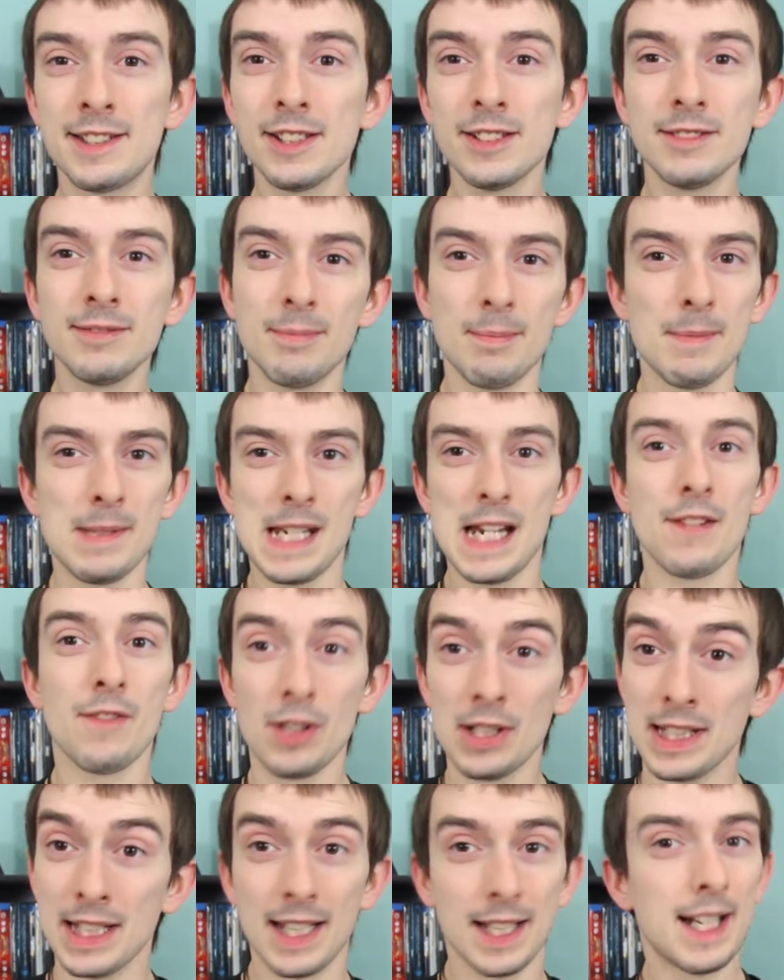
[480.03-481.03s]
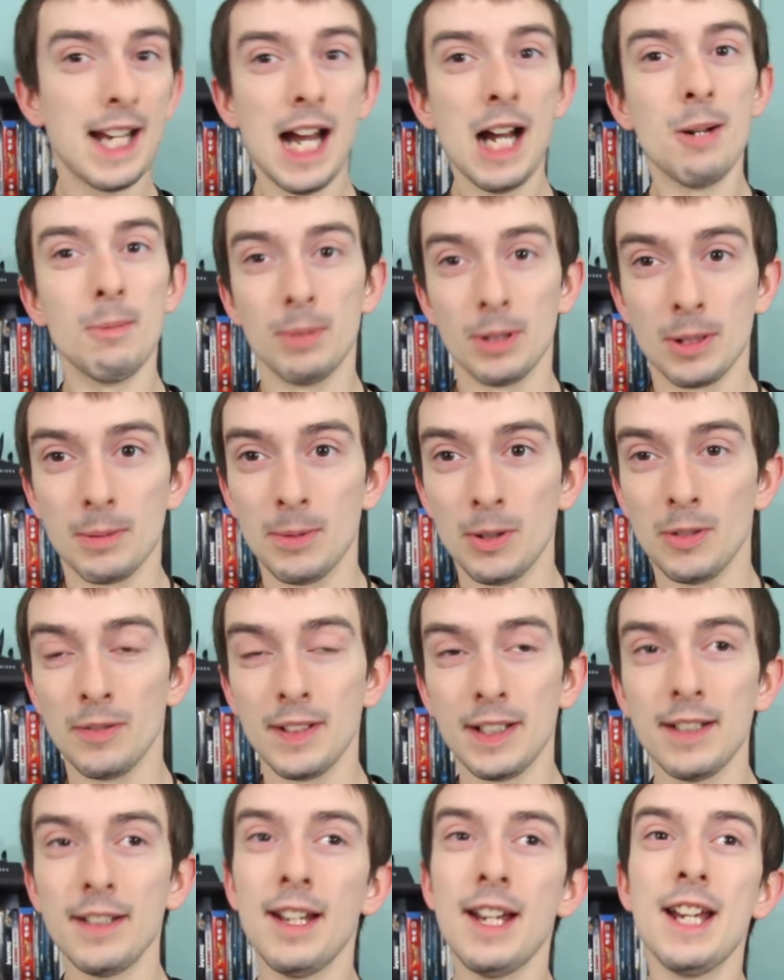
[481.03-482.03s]
still never did a comic book
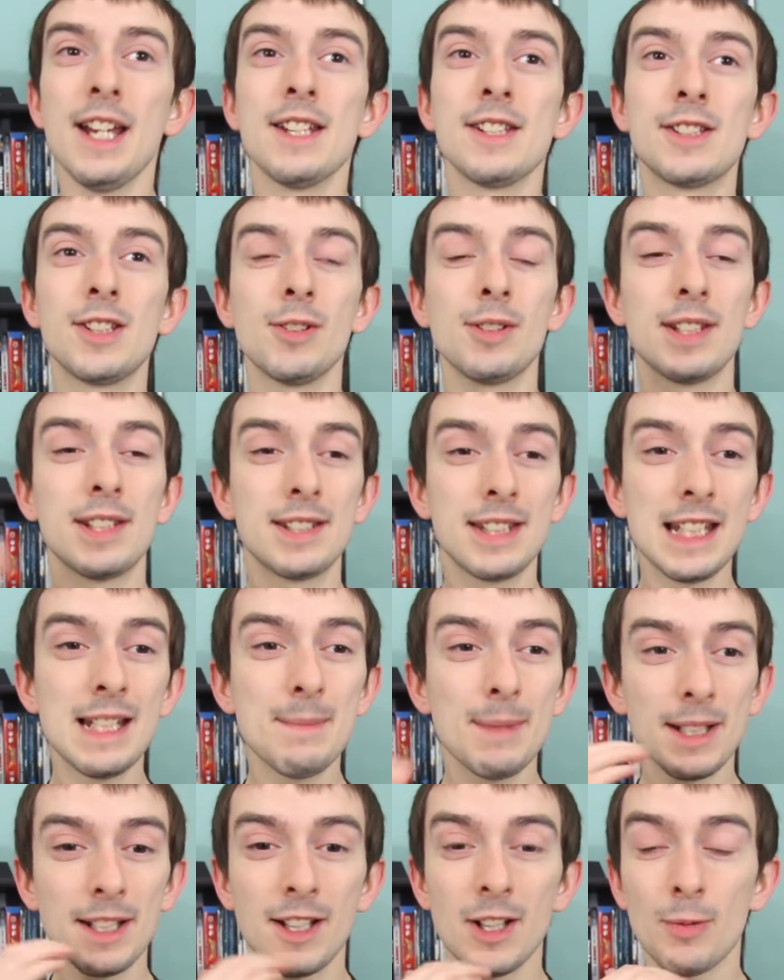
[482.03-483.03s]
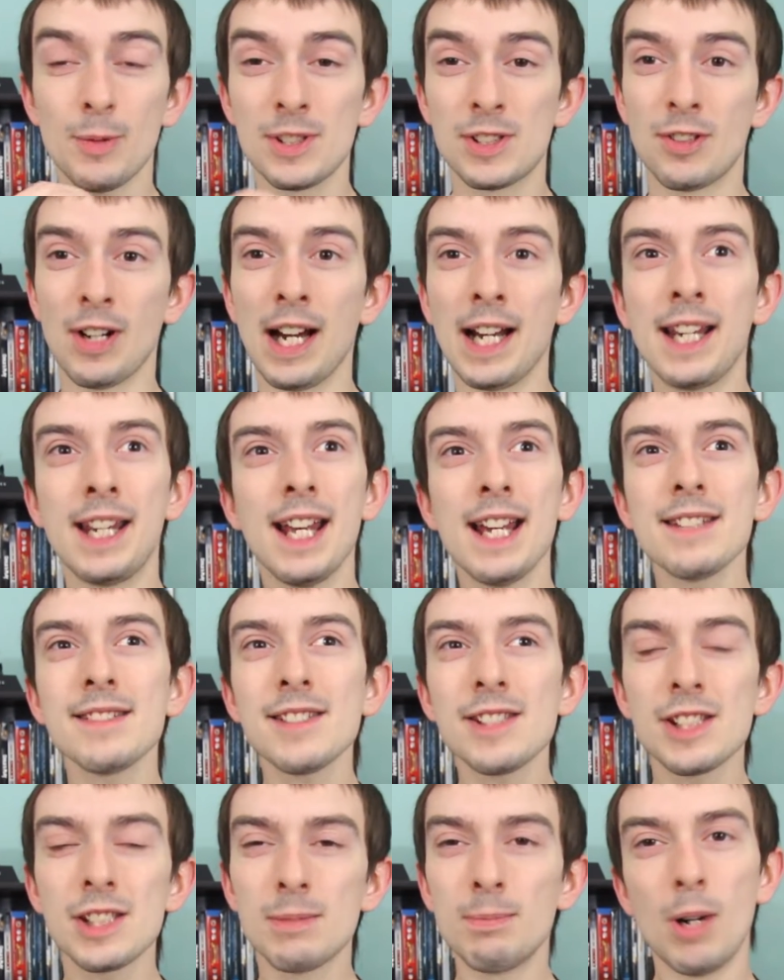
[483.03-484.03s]
movie. So to see him in here was great. He has
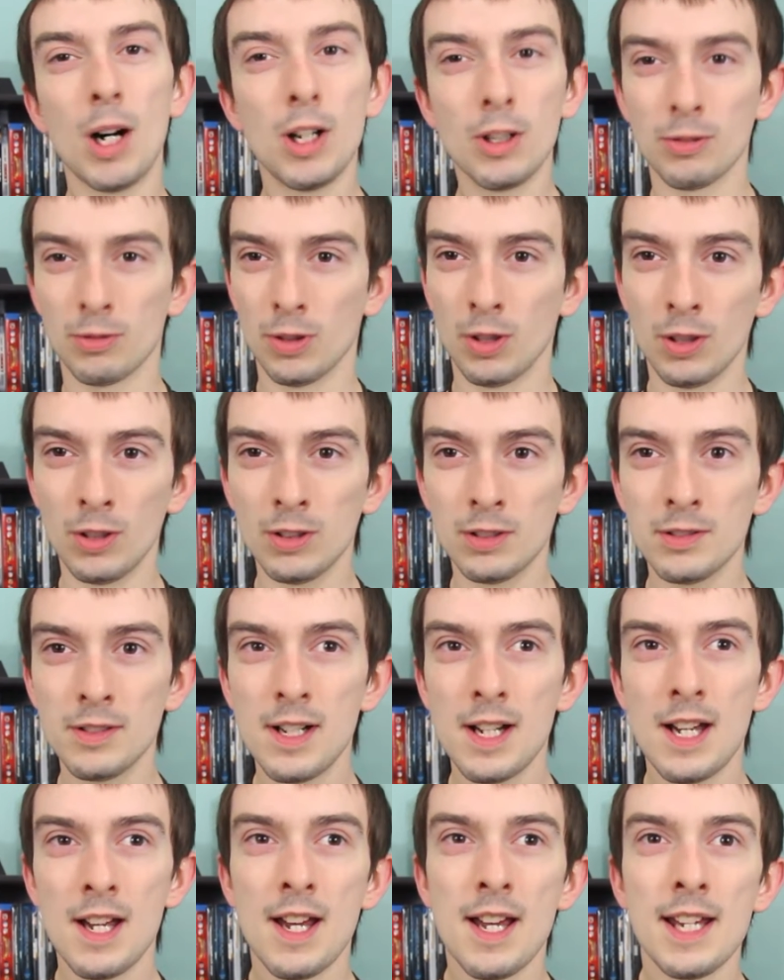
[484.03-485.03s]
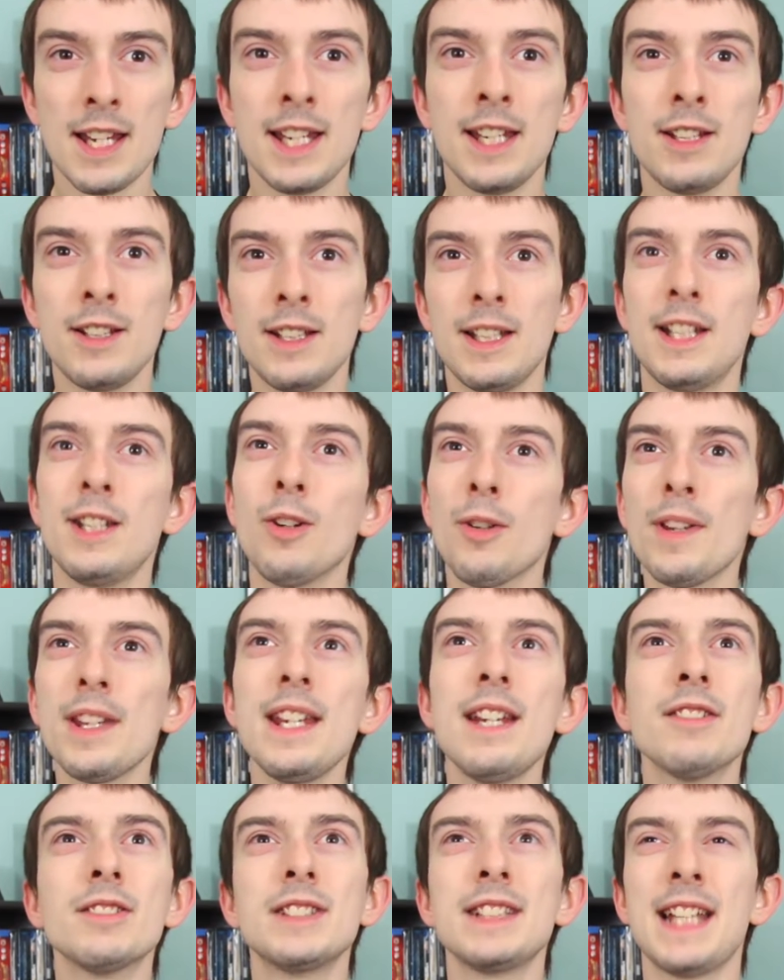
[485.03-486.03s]
a small role. He
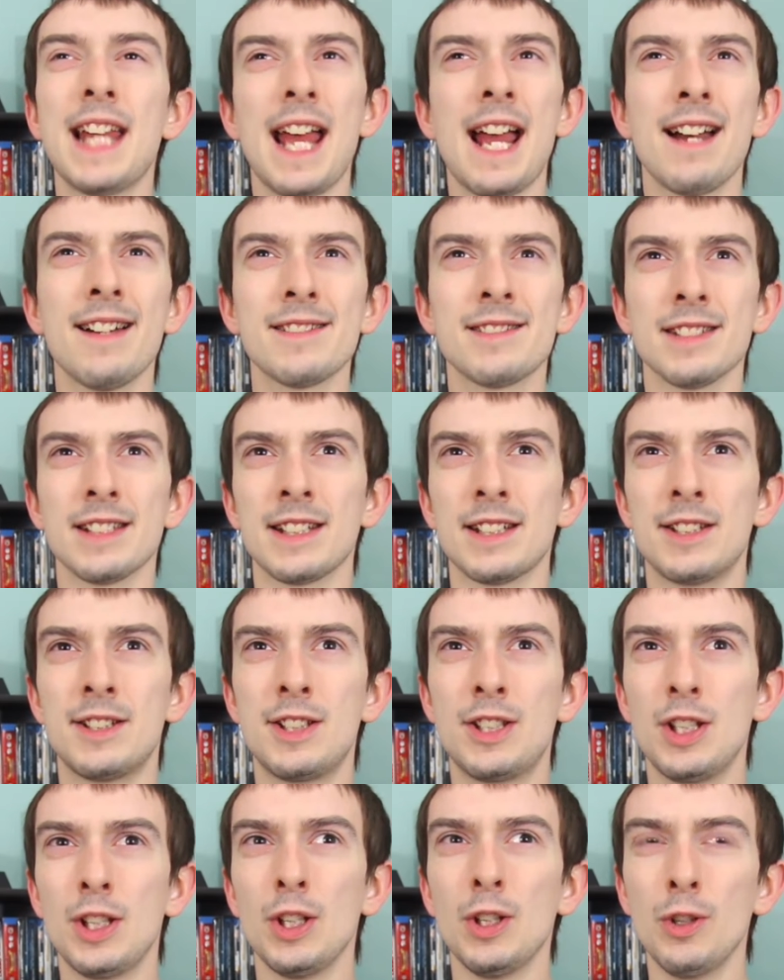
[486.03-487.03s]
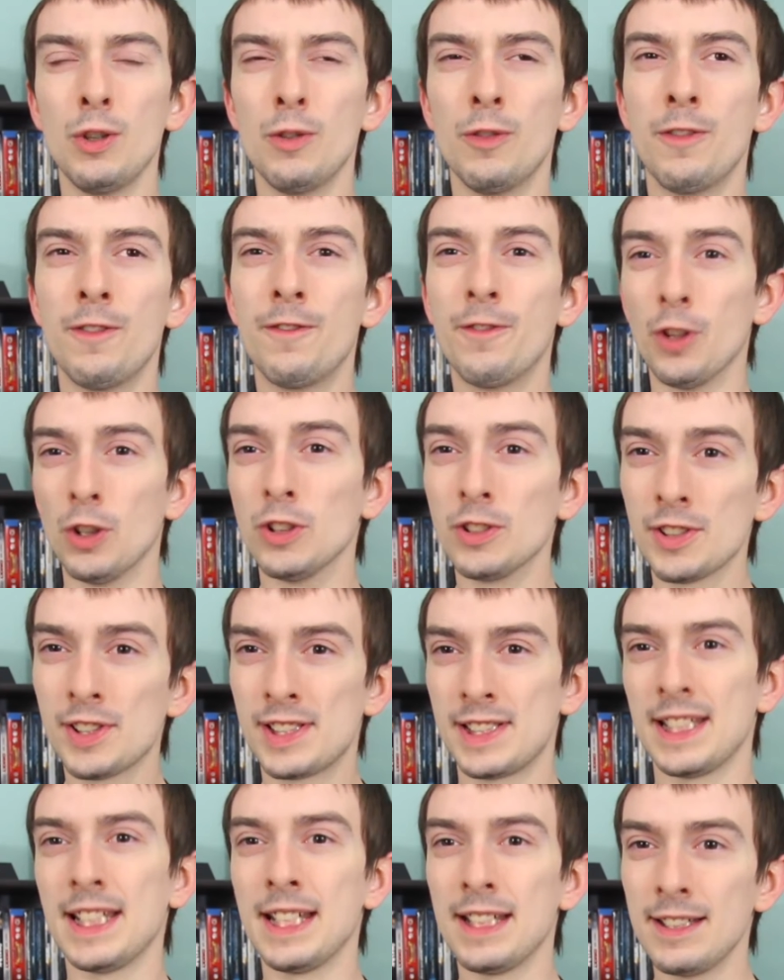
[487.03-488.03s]
only really has, like, two full
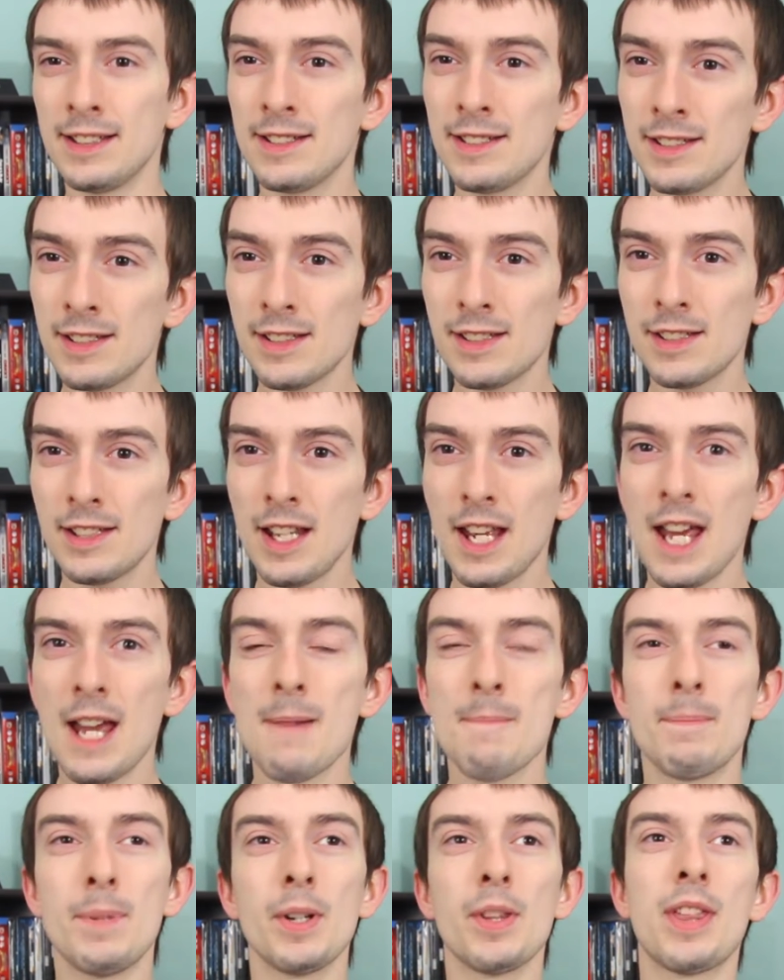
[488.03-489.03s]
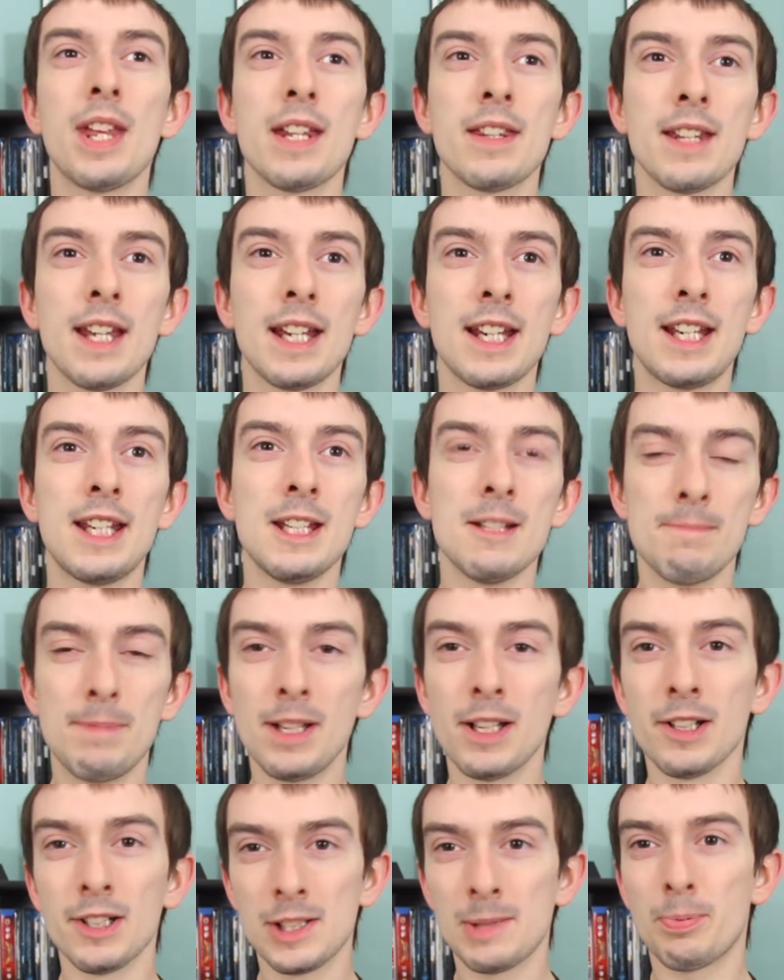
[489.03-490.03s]
scenes. But then, like, he
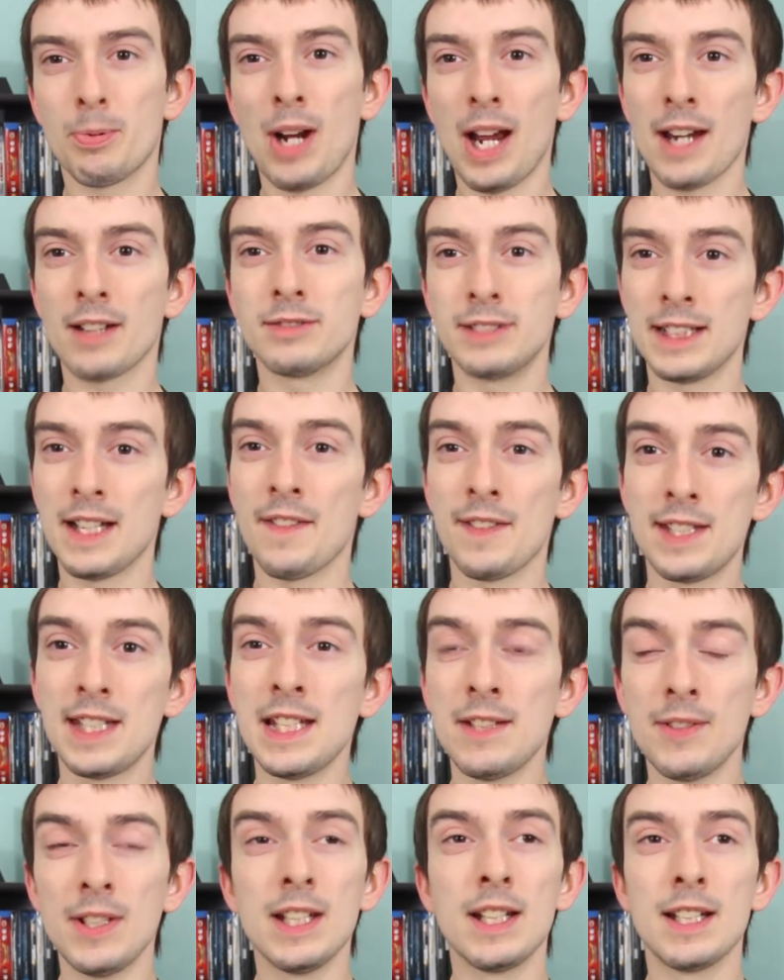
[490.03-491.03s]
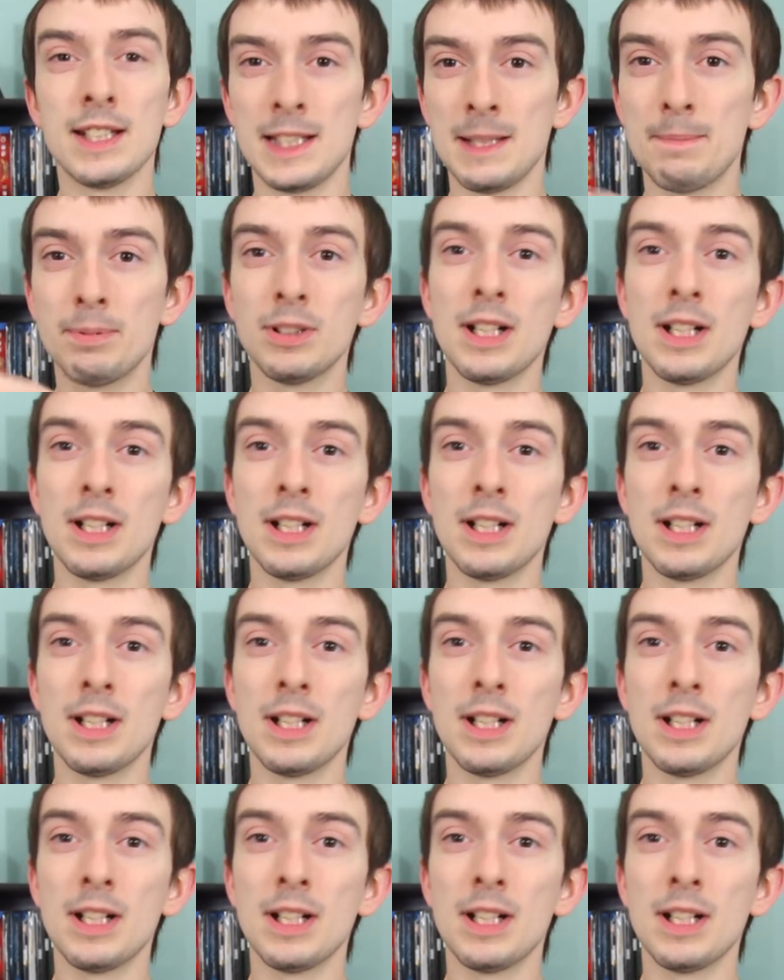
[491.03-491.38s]
appears sporadically on the TV because he